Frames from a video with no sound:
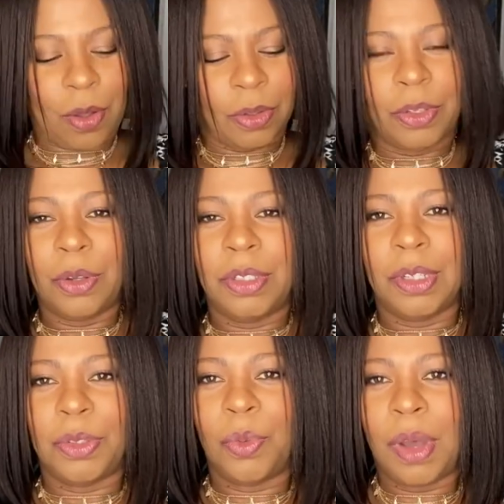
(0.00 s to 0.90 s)
also
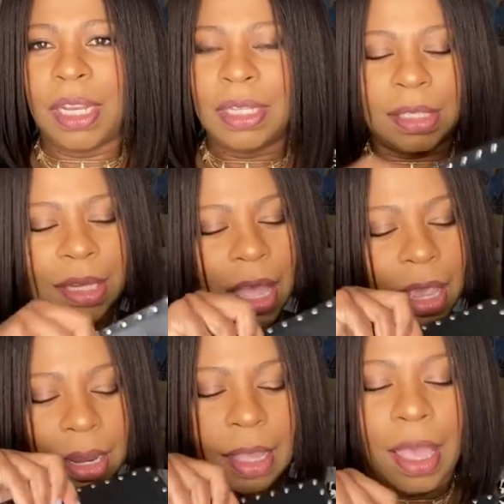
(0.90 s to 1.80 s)
just the one
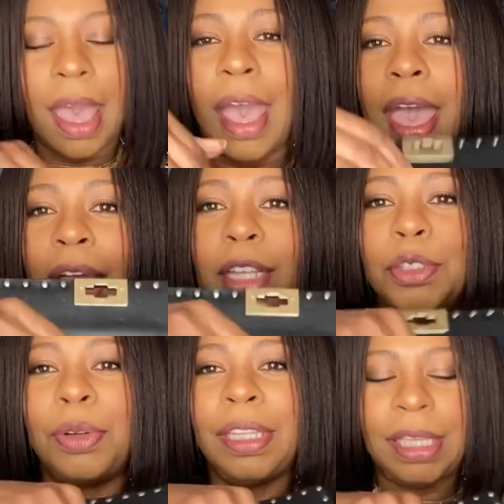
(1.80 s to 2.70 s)
inside. I
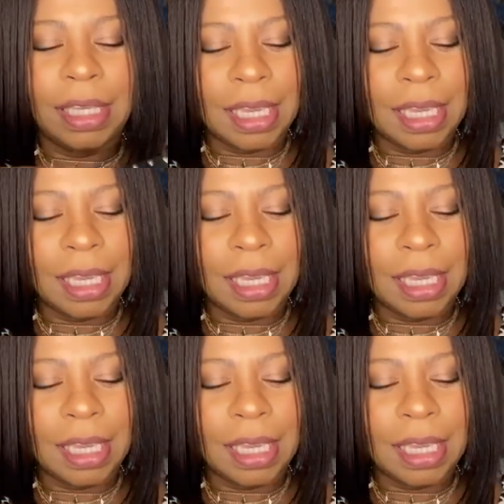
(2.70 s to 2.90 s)
actually